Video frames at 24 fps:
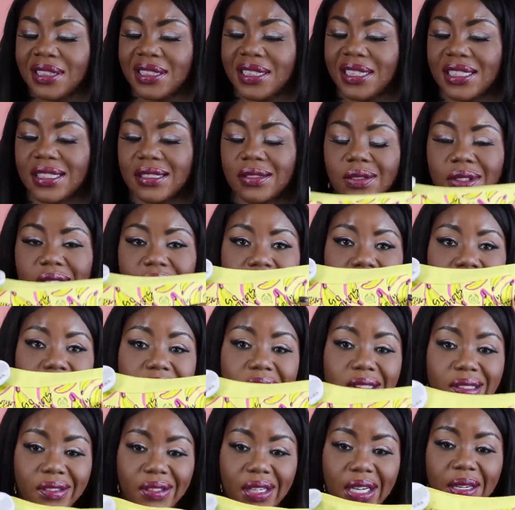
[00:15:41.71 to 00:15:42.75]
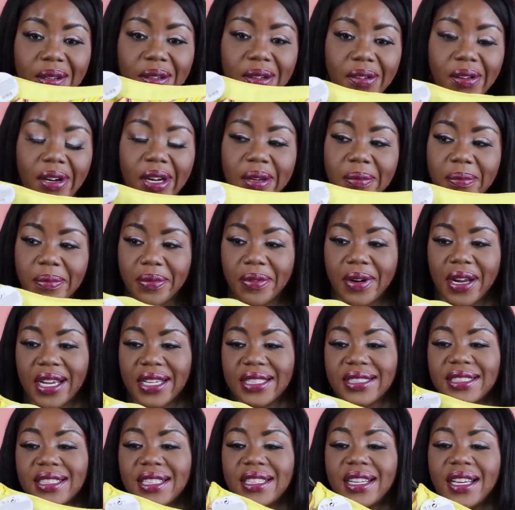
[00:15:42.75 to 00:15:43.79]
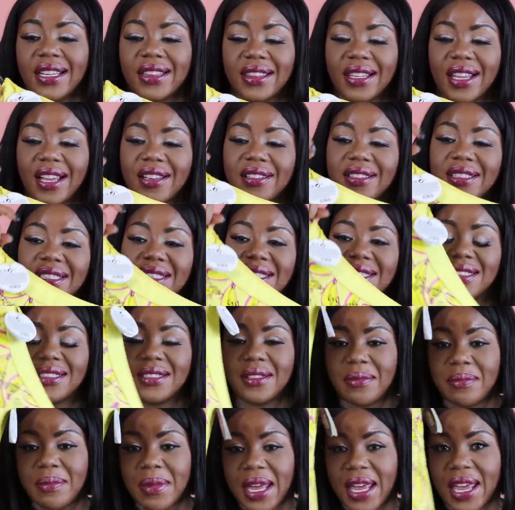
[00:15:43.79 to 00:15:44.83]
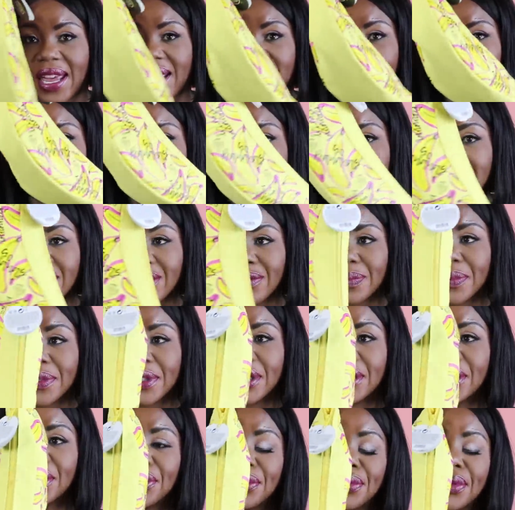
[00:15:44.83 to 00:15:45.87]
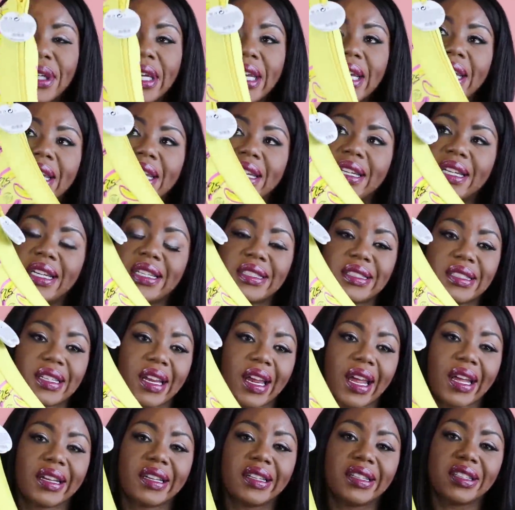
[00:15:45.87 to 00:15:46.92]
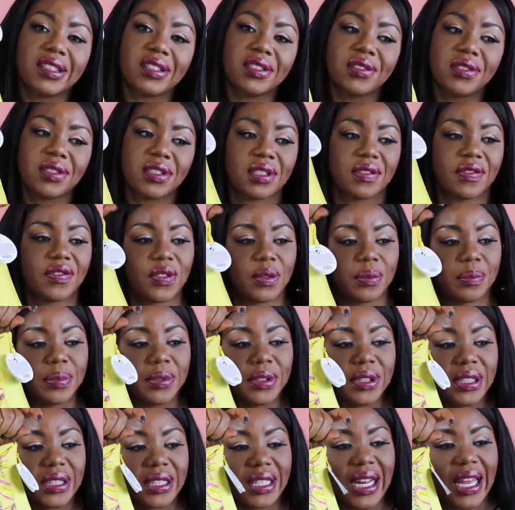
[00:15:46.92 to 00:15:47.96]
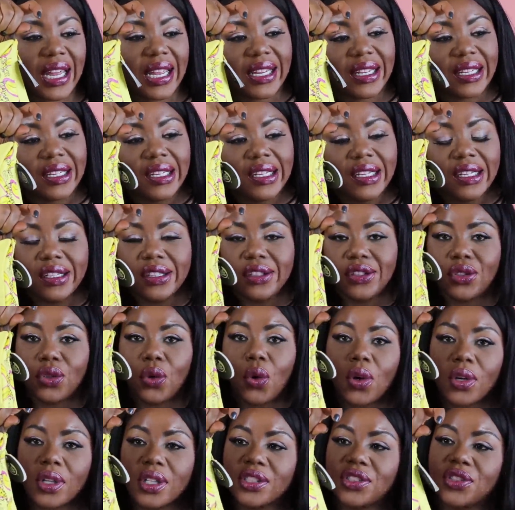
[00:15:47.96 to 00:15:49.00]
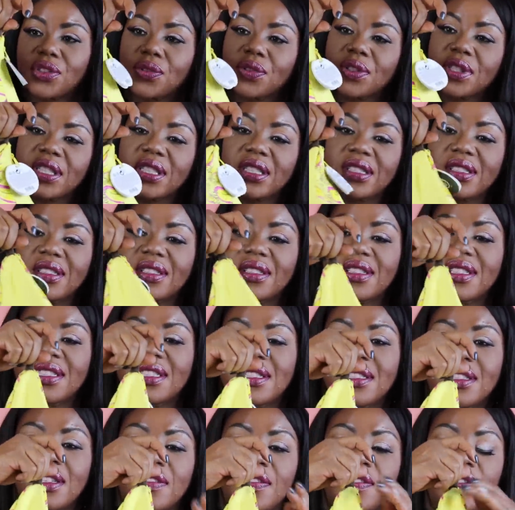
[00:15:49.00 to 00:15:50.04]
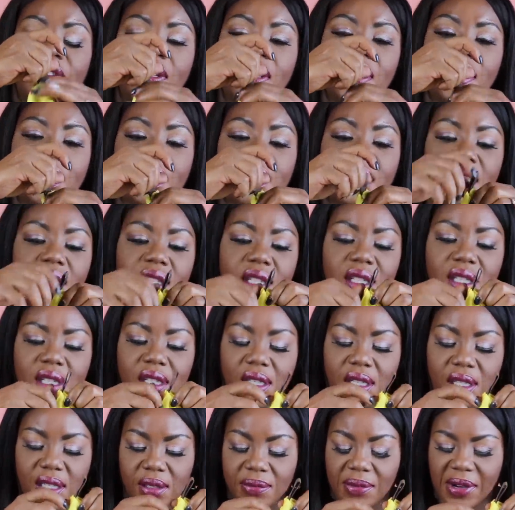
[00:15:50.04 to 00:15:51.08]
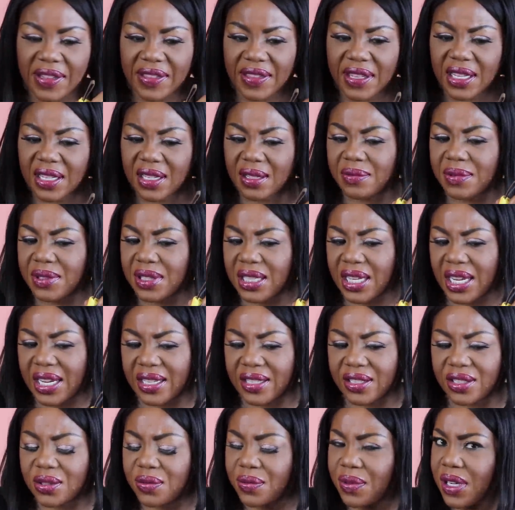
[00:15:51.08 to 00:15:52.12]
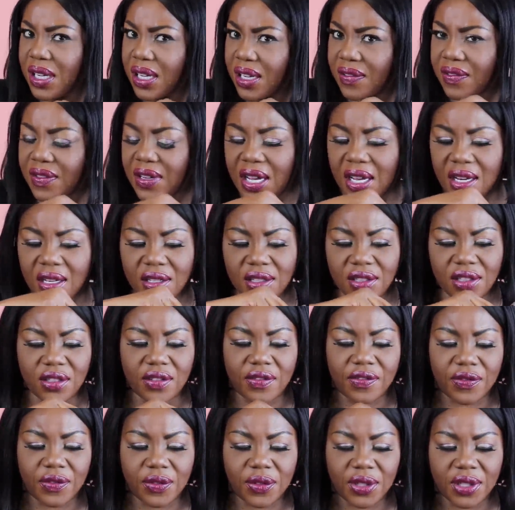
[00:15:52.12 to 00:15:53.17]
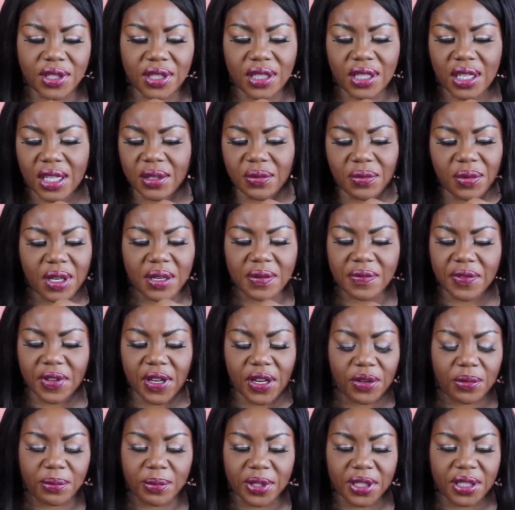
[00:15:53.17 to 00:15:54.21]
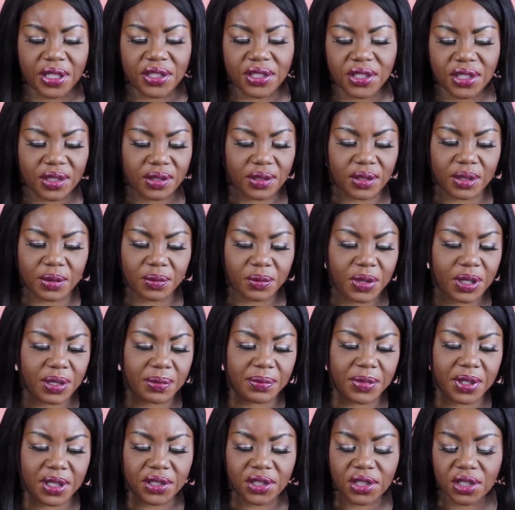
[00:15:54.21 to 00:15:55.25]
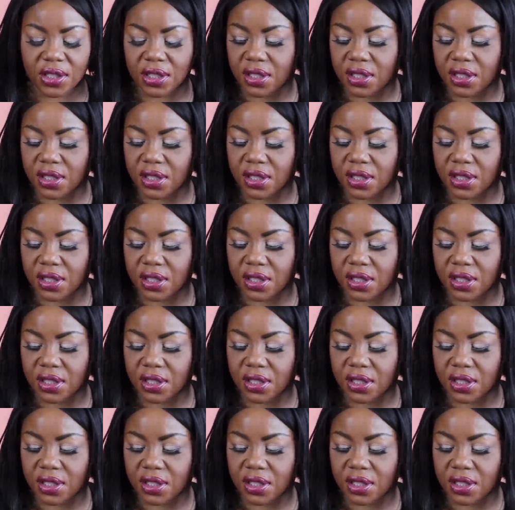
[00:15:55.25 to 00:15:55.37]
This was a great, great price. And I thought this little bag was super cute. And I said I could use it for putting like toiletries and stuff in. Um, I think it was like $12 or $14. It wasn't very much. It, it wasn't much.